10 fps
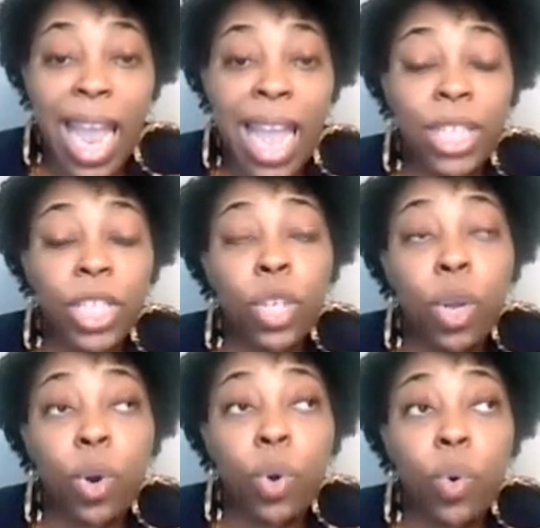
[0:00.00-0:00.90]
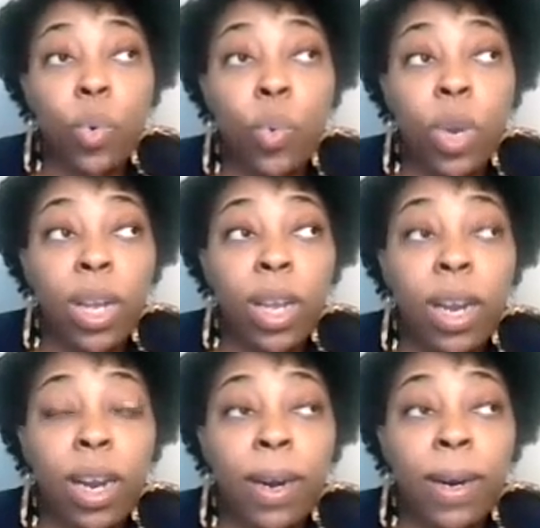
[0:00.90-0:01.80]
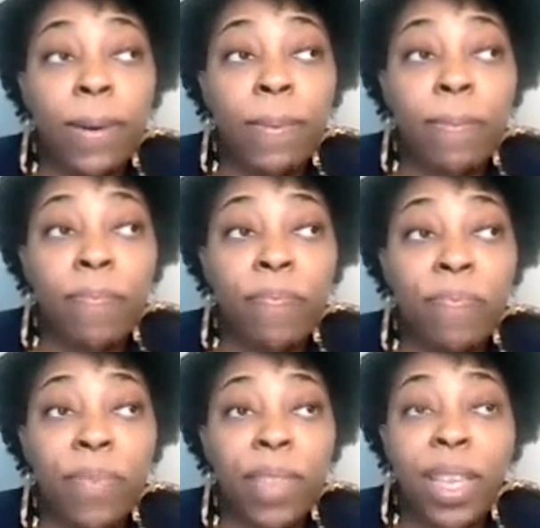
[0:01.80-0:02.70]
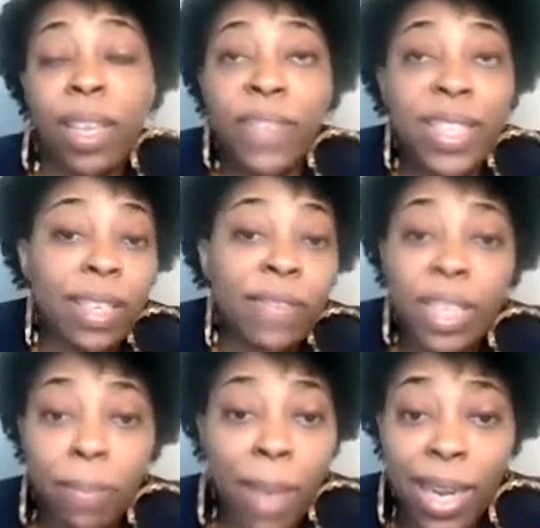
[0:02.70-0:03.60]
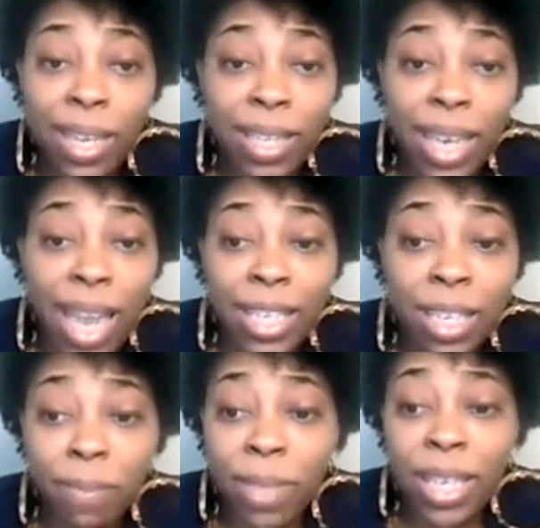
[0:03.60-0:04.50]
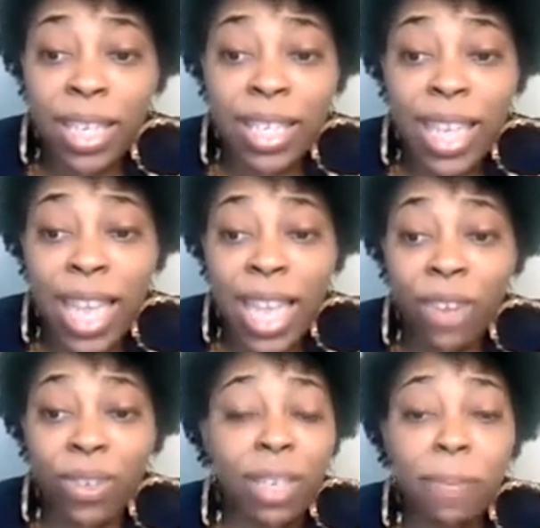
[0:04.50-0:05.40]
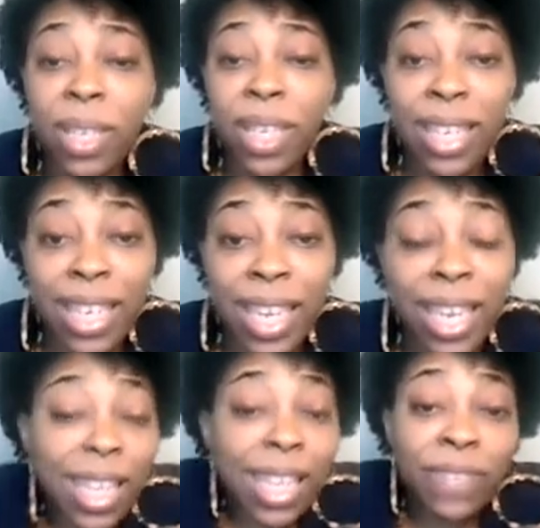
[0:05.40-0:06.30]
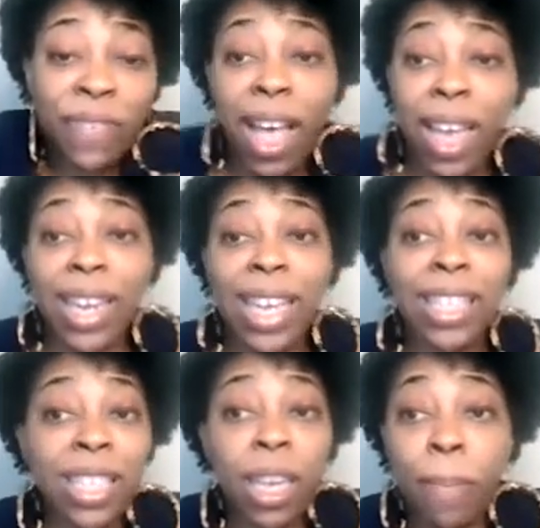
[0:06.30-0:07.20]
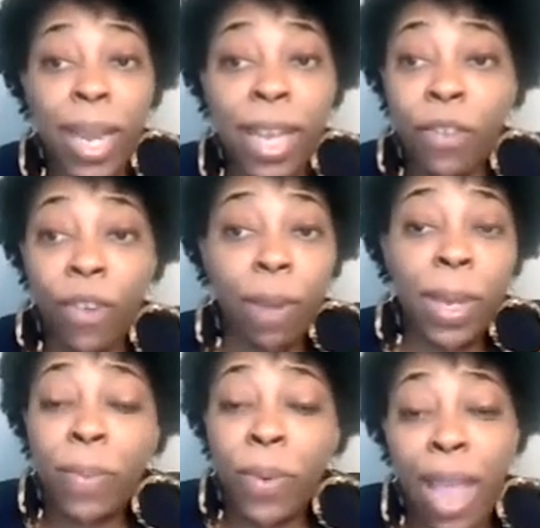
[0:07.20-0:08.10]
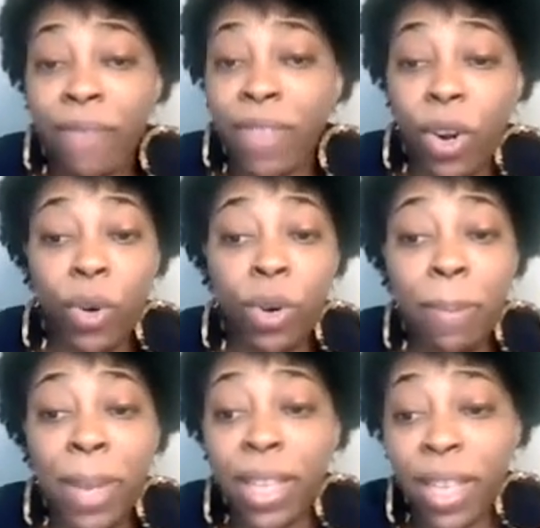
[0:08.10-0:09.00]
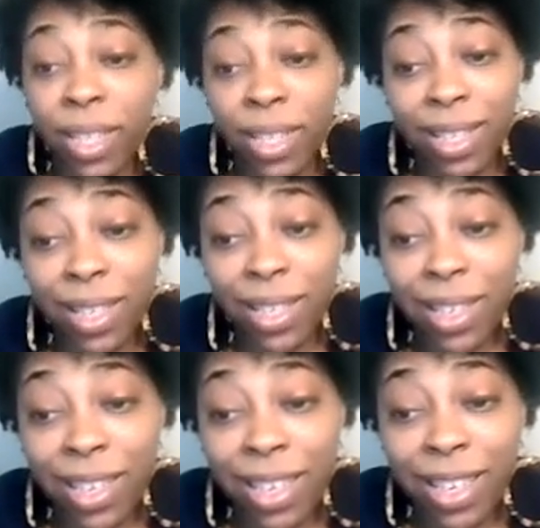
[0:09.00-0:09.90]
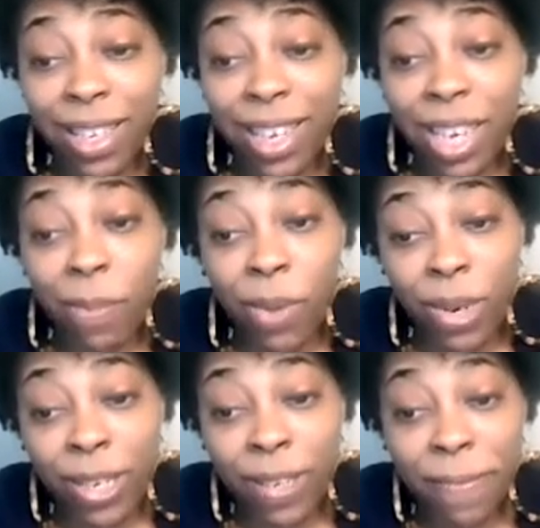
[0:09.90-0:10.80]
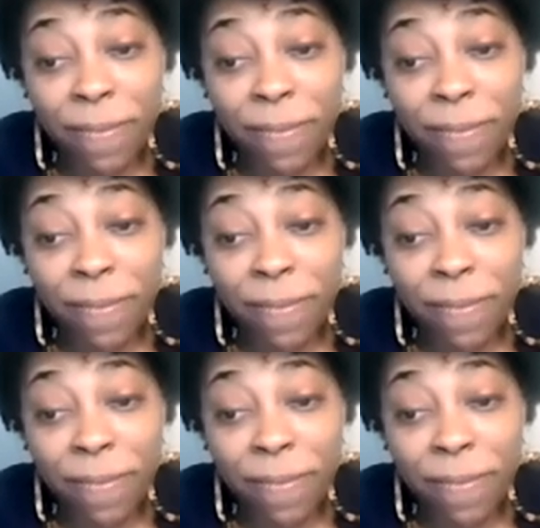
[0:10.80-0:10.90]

And so um if somebody doesn't like something you said or something you did, that's fine. It's a playground. People have their own opinions. Come on.